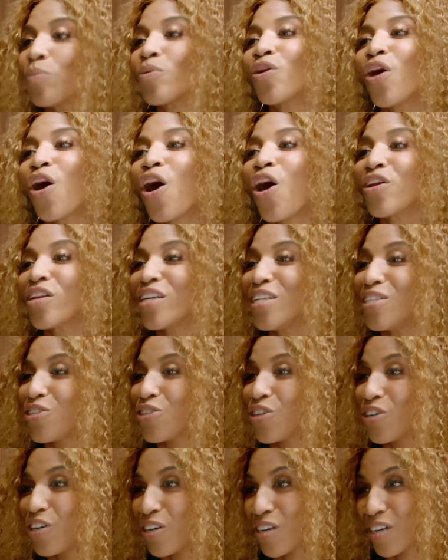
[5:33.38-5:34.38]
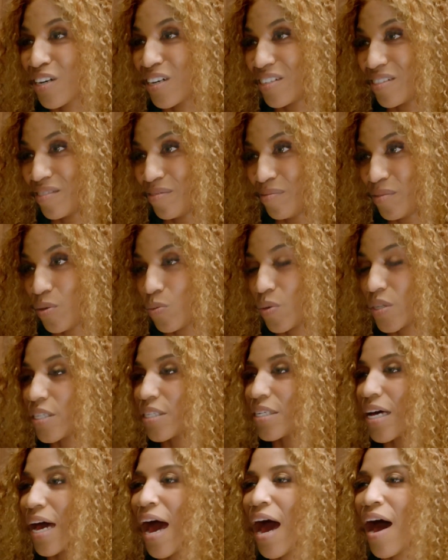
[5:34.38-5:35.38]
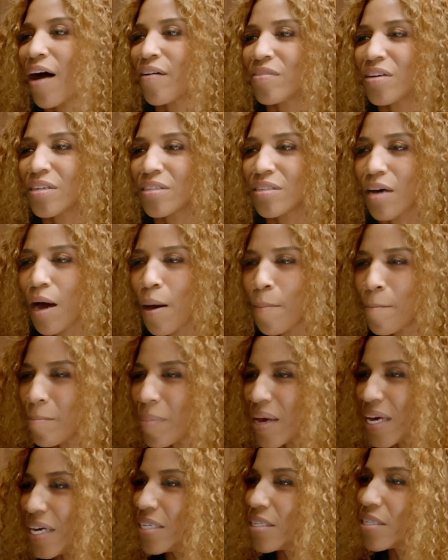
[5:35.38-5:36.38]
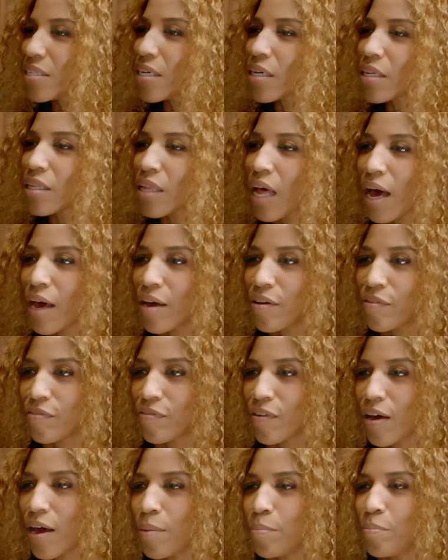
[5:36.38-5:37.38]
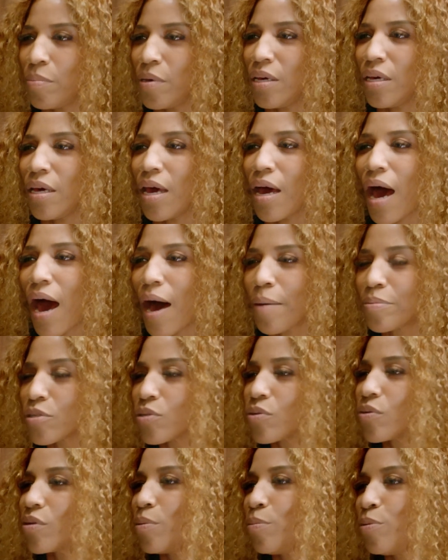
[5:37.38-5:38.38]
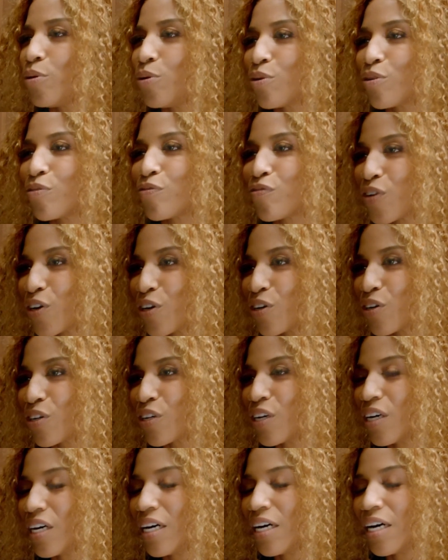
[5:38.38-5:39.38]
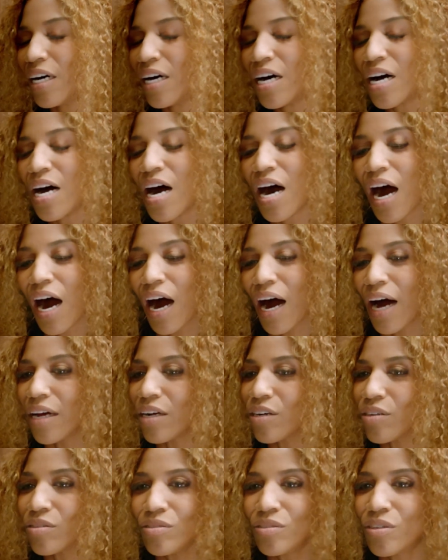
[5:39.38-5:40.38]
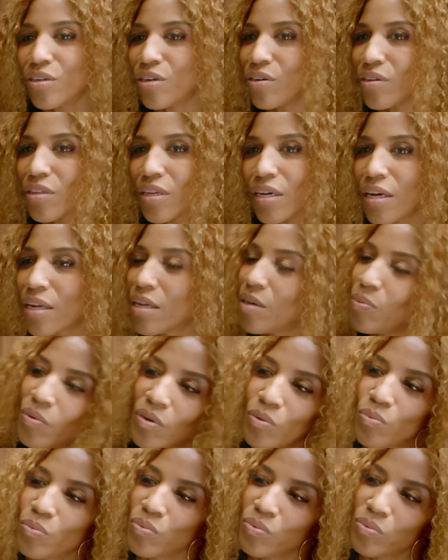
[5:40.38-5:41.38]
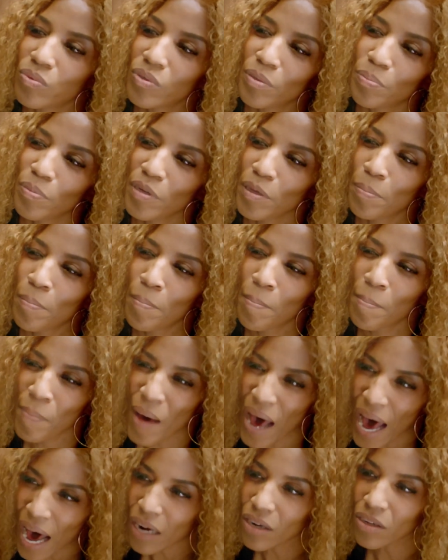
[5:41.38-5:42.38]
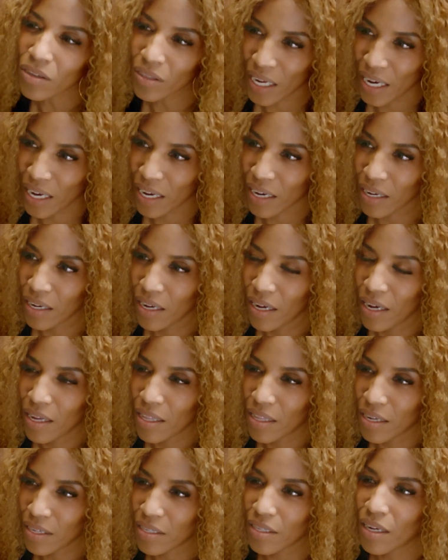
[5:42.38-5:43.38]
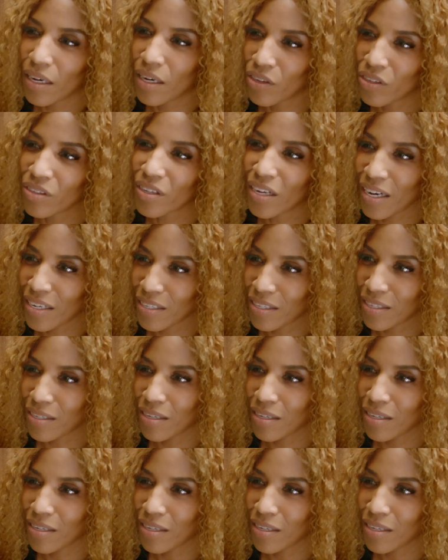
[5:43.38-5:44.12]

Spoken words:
were all it took, was to have this amazing life and be absolutely beautiful, I don't know that anyone would be battling this illness